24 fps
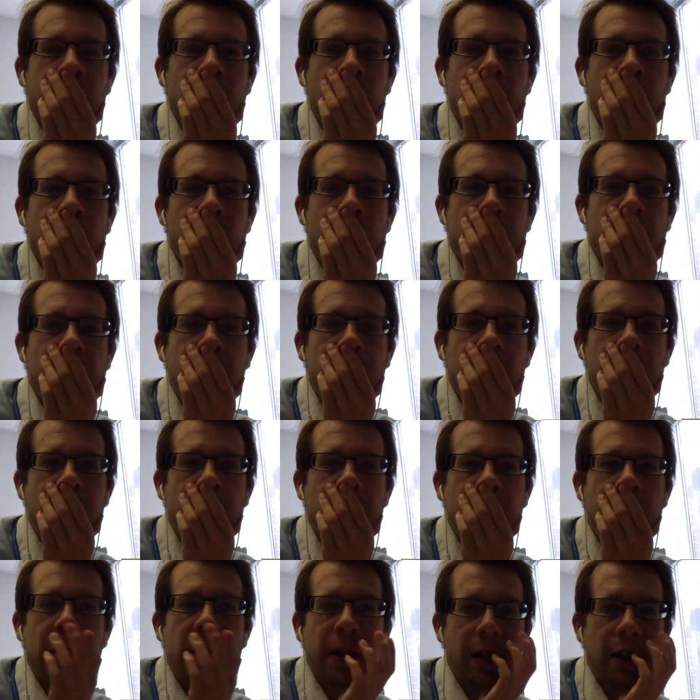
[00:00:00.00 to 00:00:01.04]

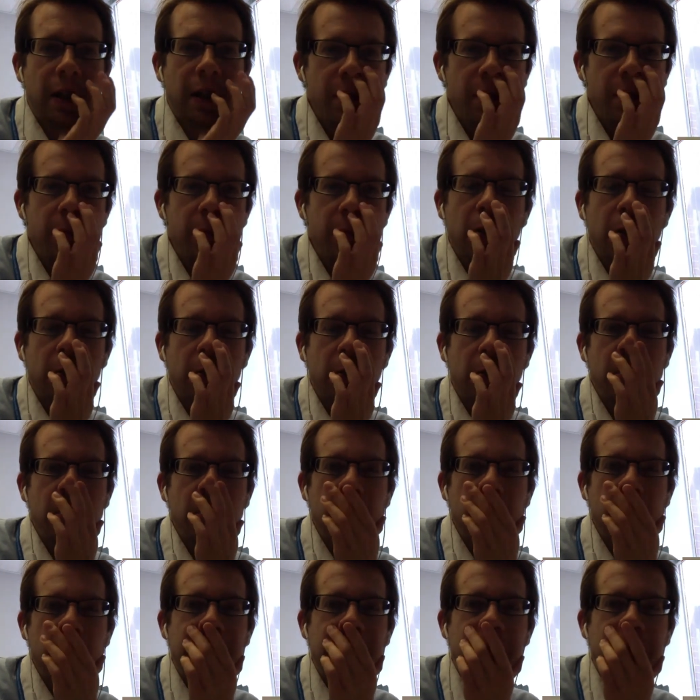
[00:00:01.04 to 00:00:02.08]
So I guess the problem
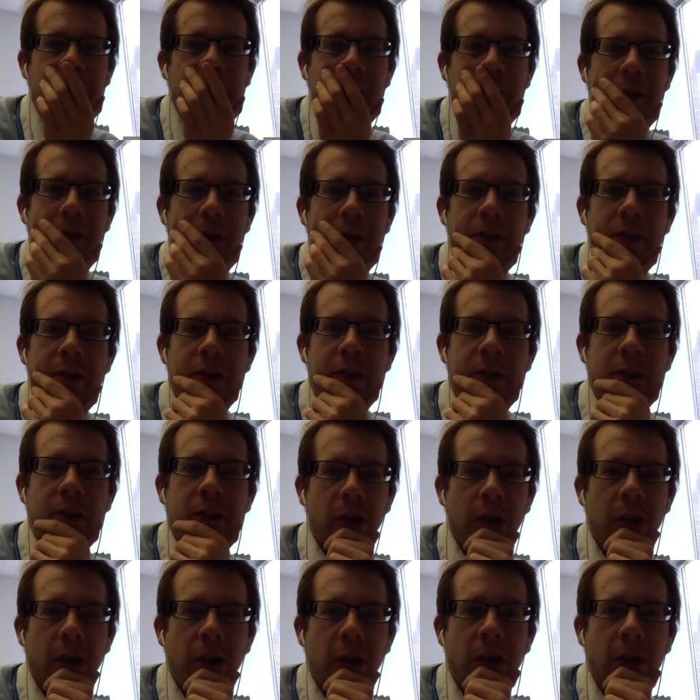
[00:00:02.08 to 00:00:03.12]
here is
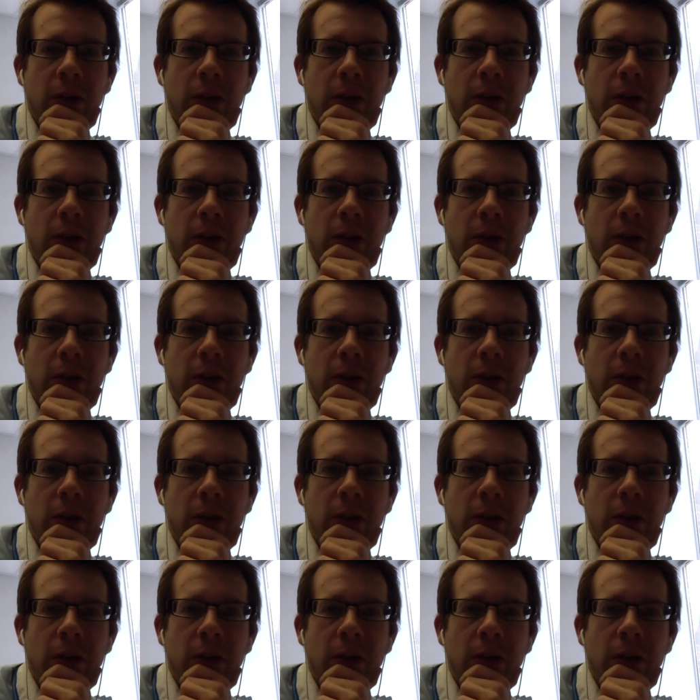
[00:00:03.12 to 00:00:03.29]
that